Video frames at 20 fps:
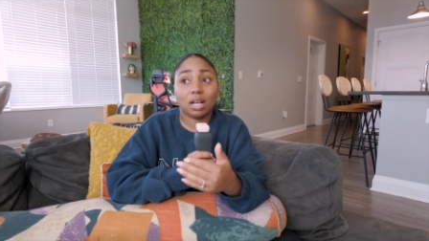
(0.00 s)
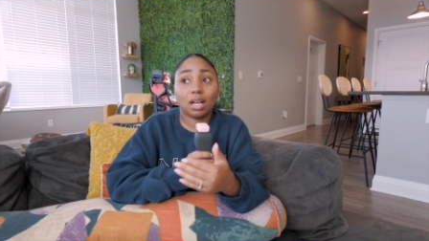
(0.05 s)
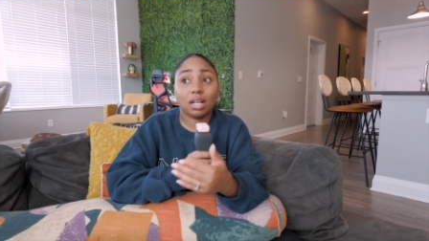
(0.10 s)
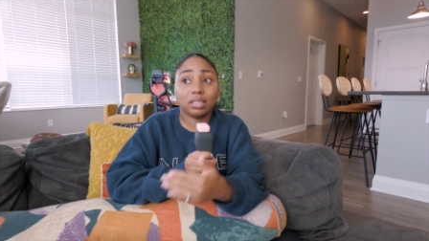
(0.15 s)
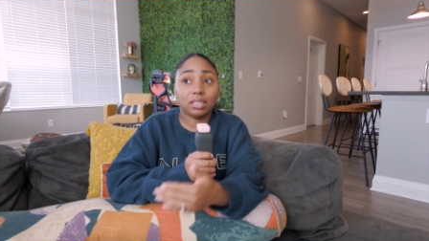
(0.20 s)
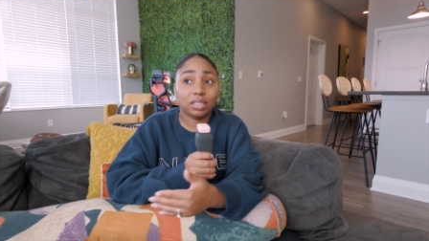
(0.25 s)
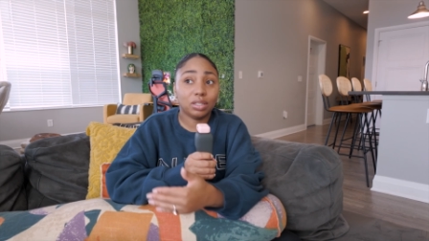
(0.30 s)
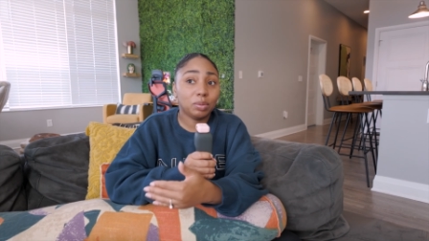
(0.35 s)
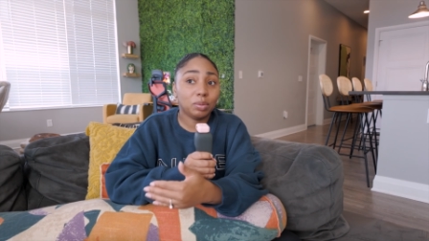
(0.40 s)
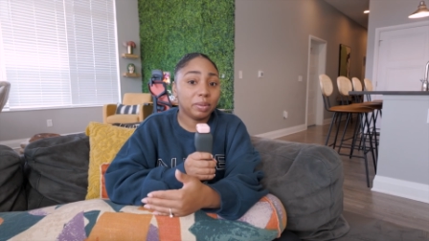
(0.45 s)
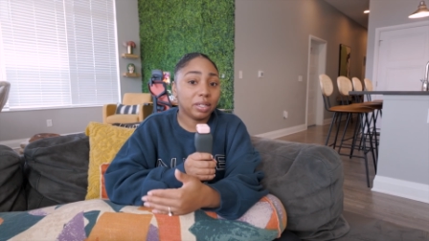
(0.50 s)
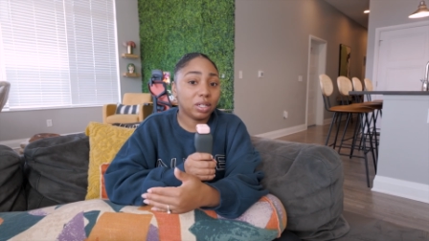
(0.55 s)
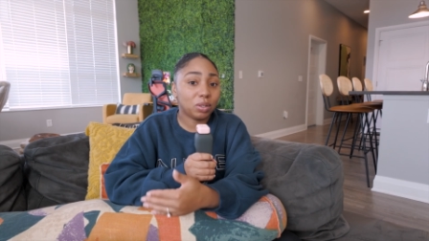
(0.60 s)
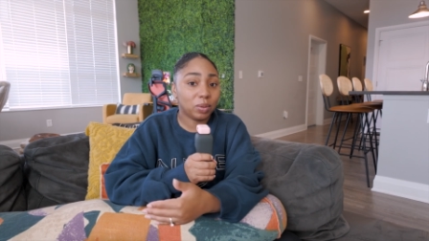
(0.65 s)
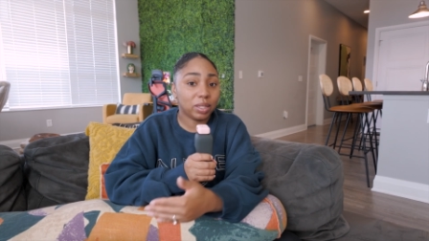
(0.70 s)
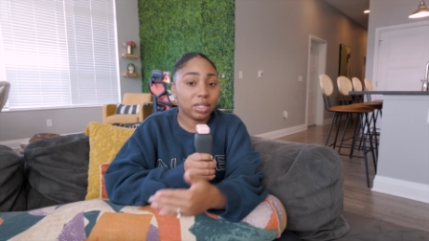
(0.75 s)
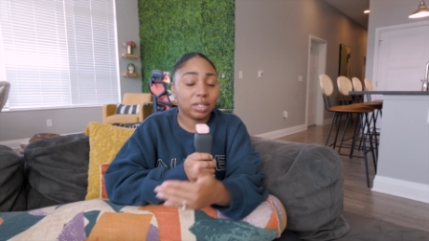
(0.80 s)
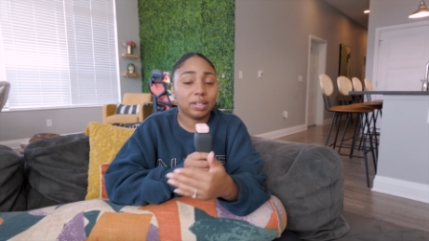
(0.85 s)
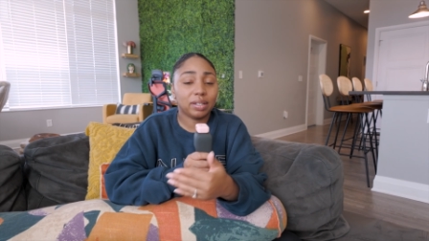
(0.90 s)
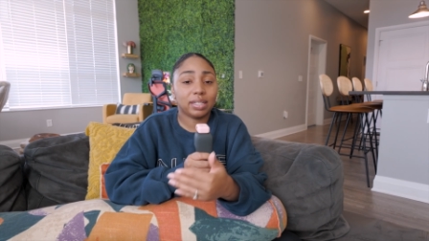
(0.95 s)
a little bit
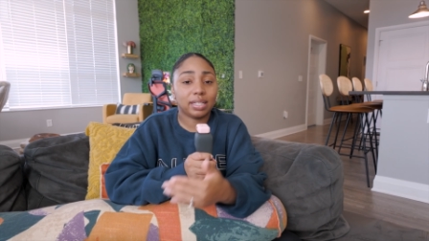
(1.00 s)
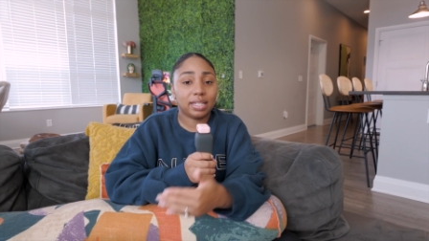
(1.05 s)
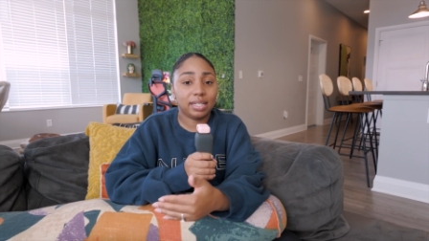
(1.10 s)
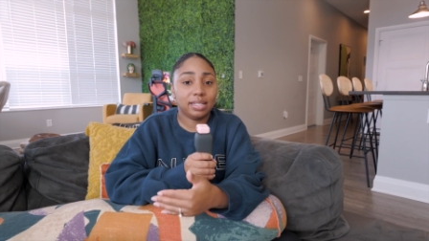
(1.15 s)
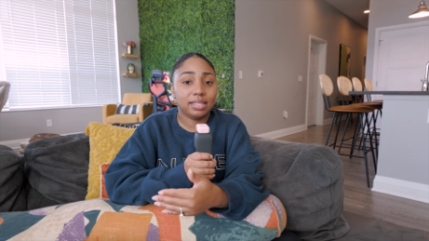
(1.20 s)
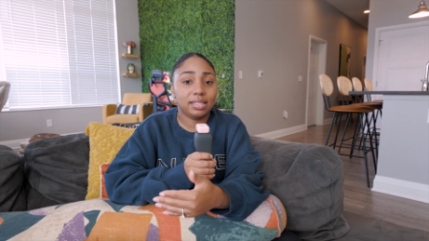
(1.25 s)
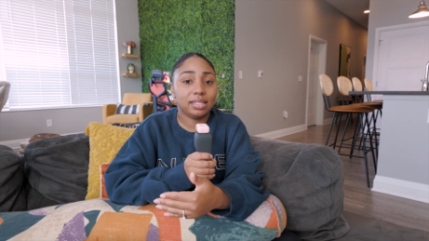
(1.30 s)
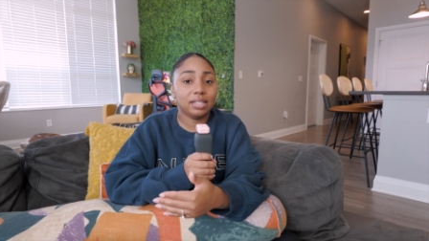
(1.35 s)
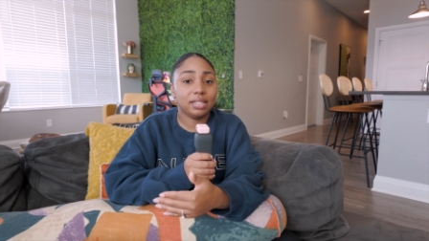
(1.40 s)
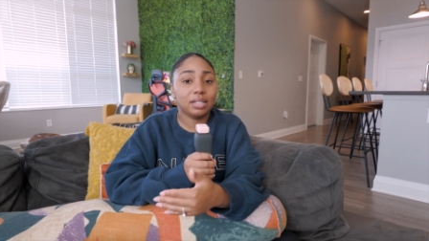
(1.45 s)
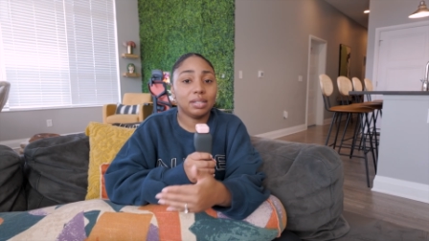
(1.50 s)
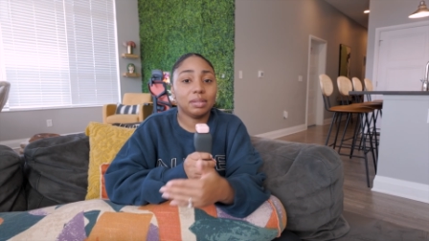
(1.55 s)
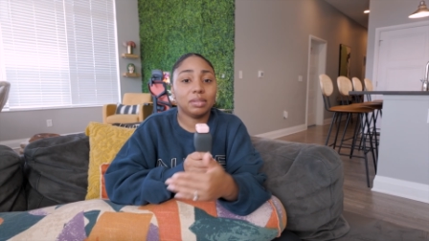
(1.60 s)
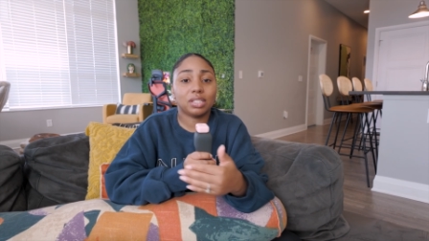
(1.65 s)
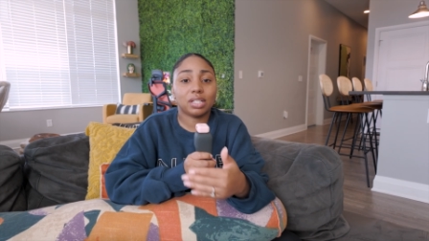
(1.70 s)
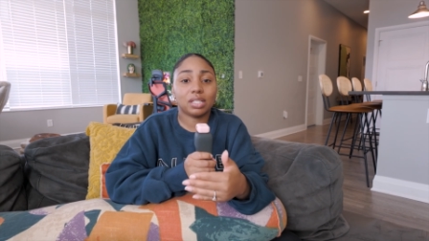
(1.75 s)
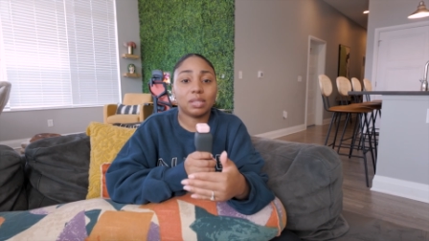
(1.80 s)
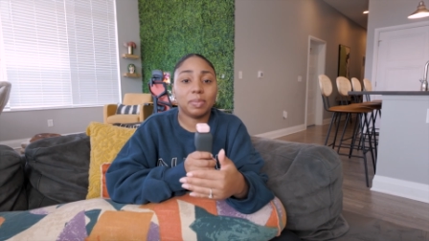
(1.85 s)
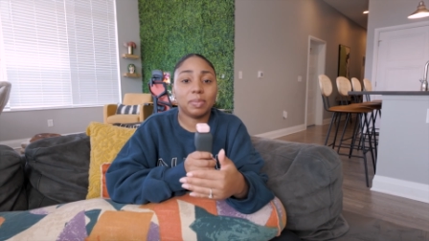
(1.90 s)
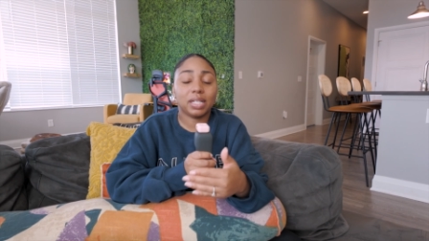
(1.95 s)
quicker and easier
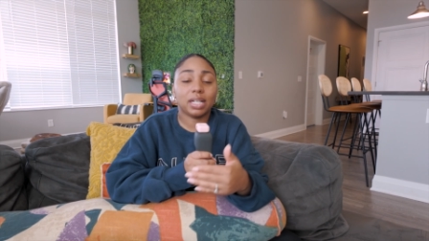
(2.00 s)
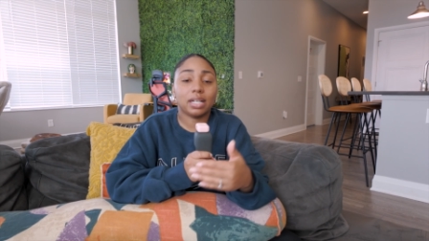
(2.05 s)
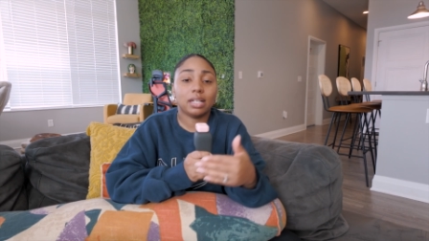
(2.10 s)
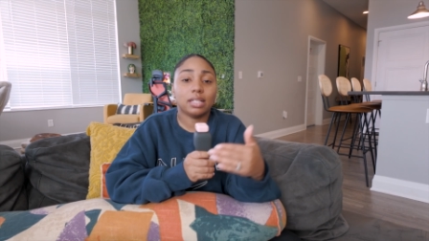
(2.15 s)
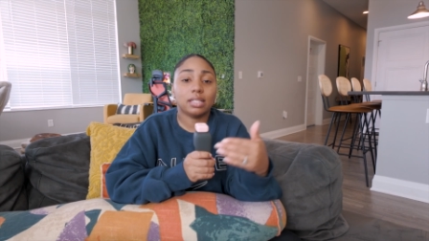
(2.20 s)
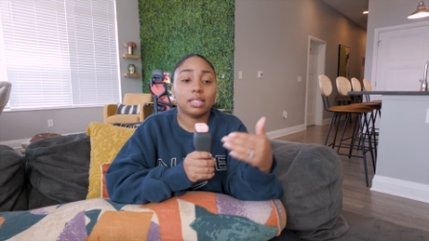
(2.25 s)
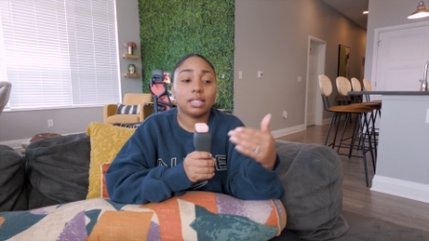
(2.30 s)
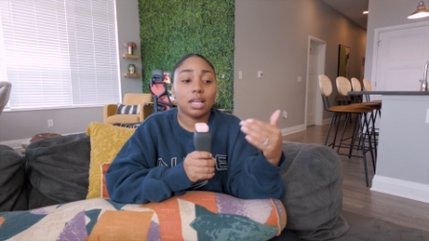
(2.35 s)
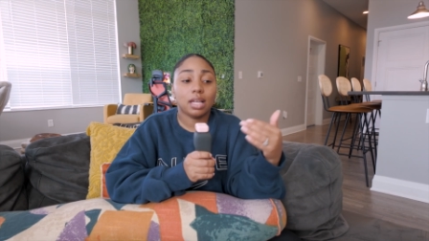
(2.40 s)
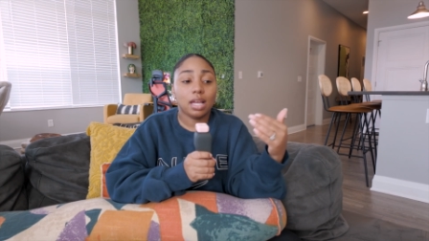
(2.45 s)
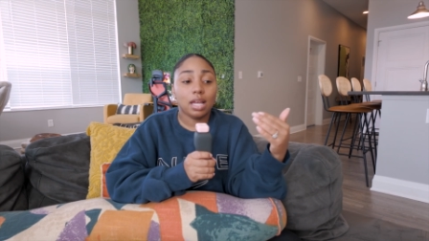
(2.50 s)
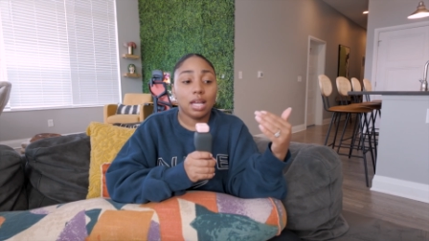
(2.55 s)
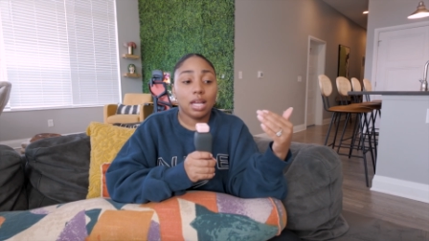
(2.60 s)
just because